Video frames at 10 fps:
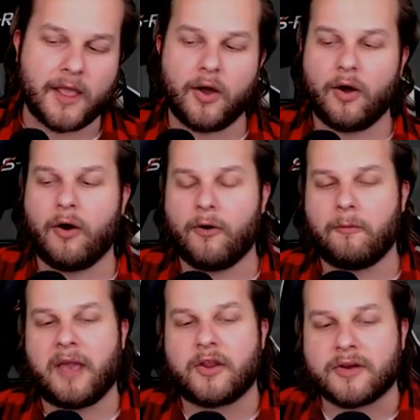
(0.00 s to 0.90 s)
Oh,
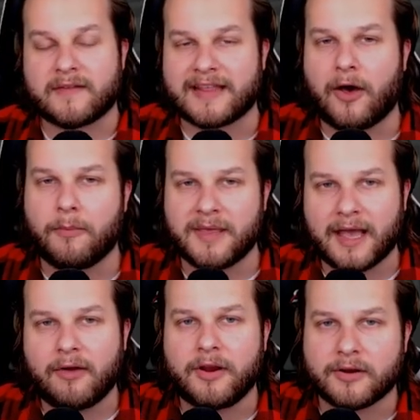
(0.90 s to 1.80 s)
man, you're going to have to help me
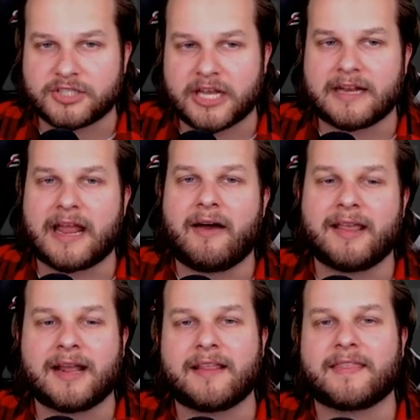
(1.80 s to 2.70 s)
out here, Chad. Now I
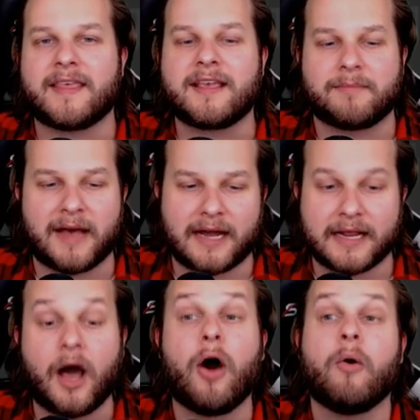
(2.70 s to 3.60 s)
got to think about
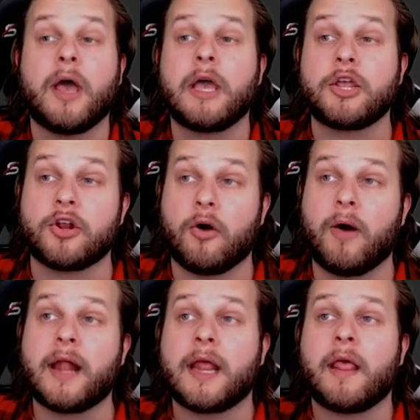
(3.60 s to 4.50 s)
it. Oh, you know
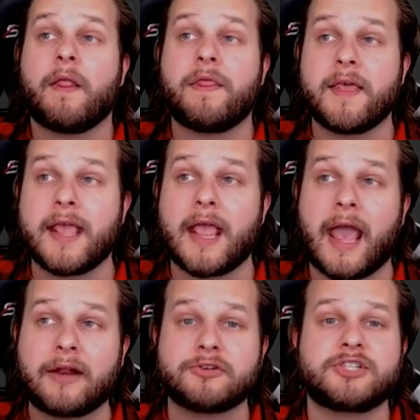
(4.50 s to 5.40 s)
what? the
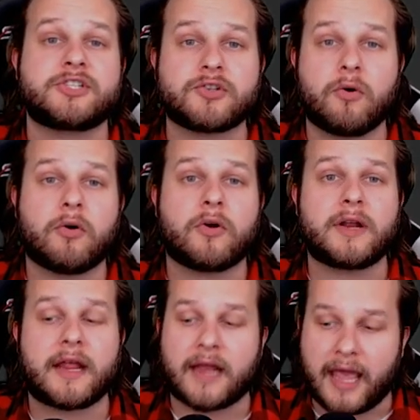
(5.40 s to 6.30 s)
energy sword
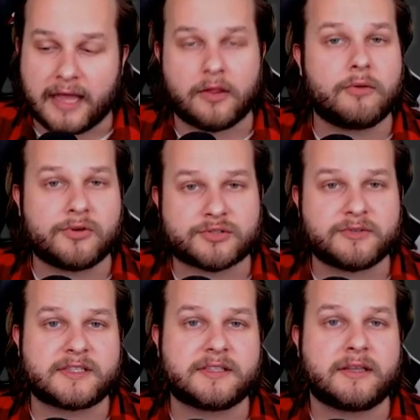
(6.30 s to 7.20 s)
in Halo most
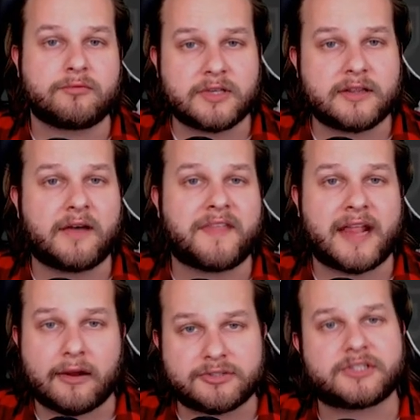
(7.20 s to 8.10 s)
recently. Really love that
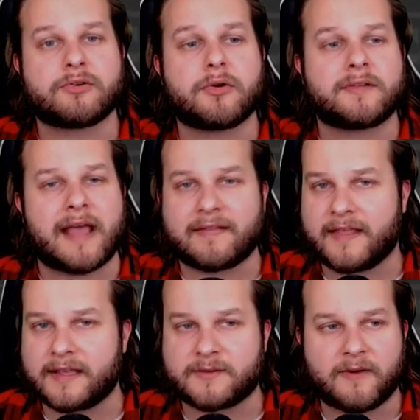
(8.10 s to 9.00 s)
energy sword. That
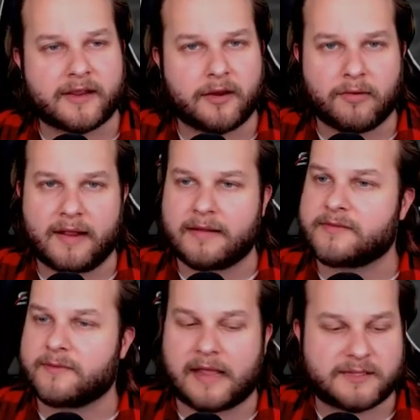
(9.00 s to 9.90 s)
thing is fucking great. And
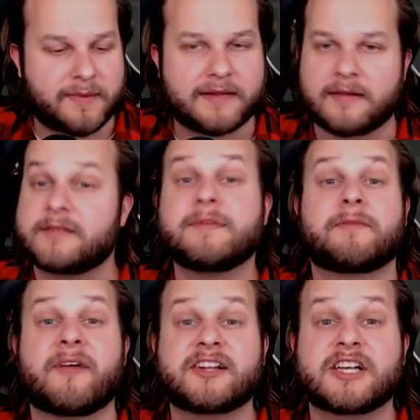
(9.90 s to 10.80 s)
that's when that's been that's been the
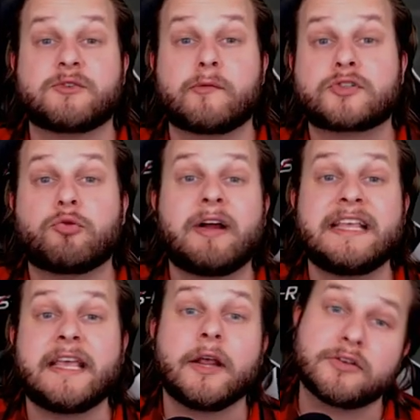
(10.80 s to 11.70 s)
franchise for over 20
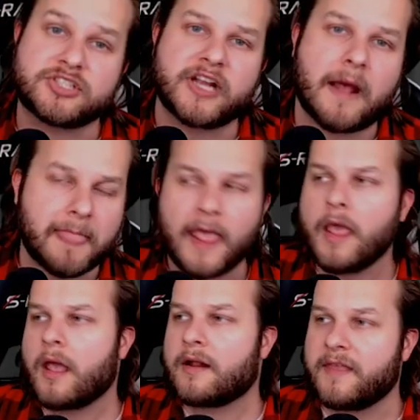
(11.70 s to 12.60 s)
years, chap.
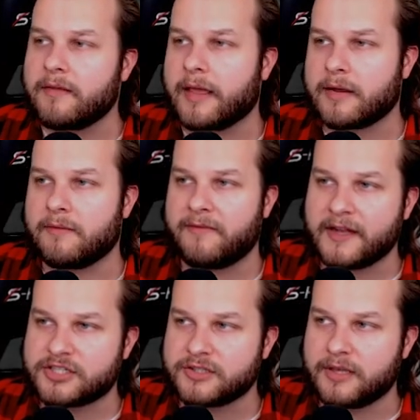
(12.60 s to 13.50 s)
And I think like
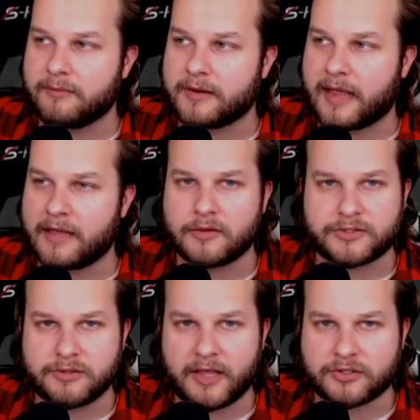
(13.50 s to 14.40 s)
eventually when Halo
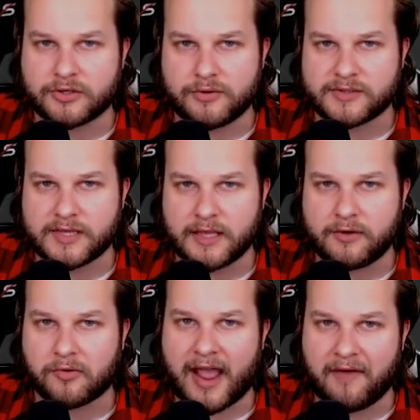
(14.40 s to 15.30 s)
2 they introduced the
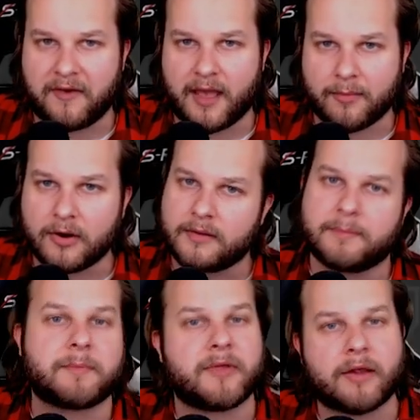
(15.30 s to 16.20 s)
grav hammer. I've
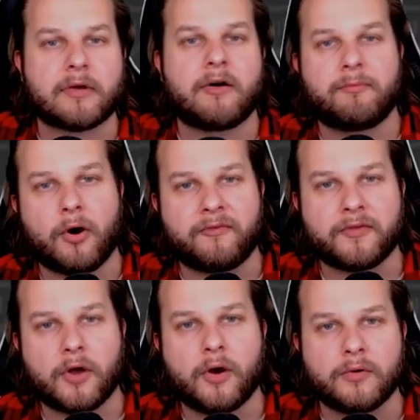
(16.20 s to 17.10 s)
been playing around with both
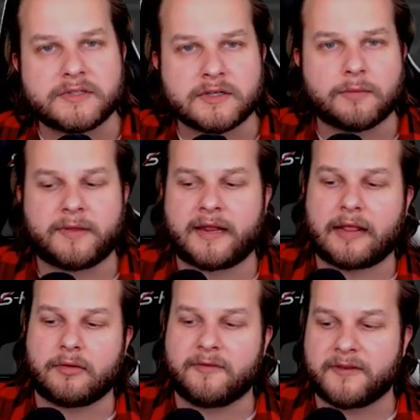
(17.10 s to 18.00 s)
of those, you know, playing
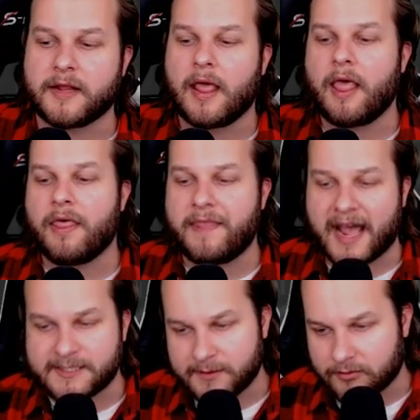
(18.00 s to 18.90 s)
Halo Infinite.
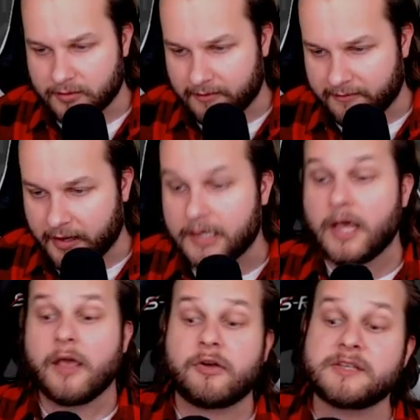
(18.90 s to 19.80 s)
That's been really fun.
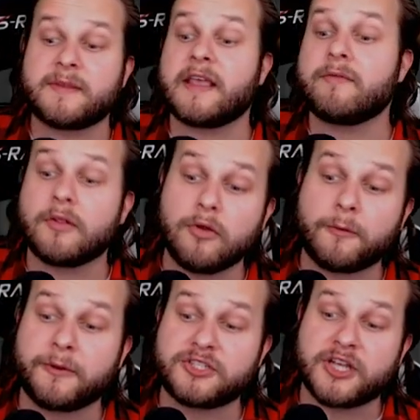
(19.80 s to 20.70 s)
Crispy, thank you for the lurk.
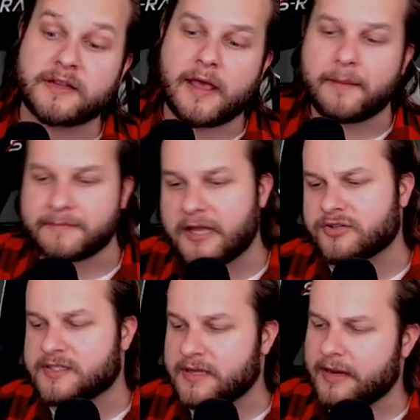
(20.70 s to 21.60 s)
Appreciate that. Hey,
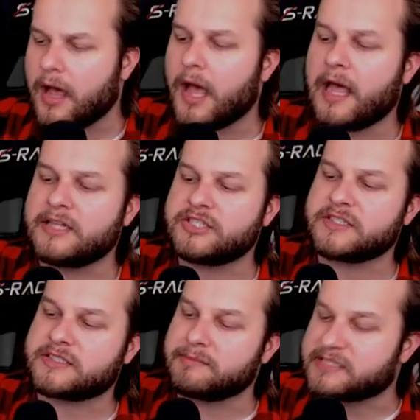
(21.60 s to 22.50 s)
drinks tonight? Ah,
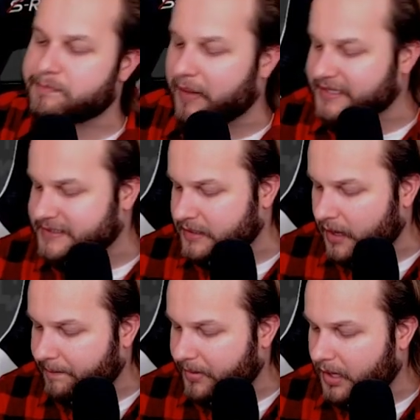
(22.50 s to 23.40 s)
just some spiced
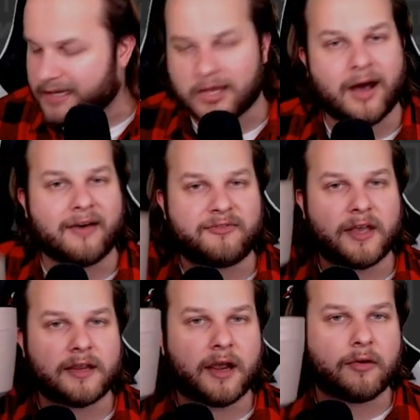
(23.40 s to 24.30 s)
up uh, coffee
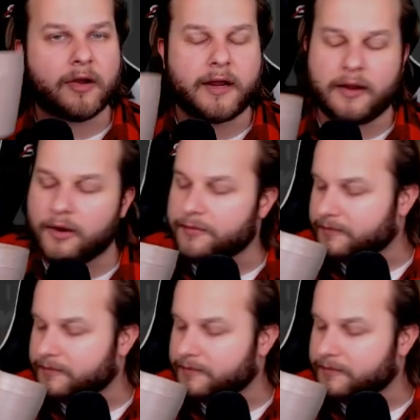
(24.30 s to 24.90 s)
I got right here.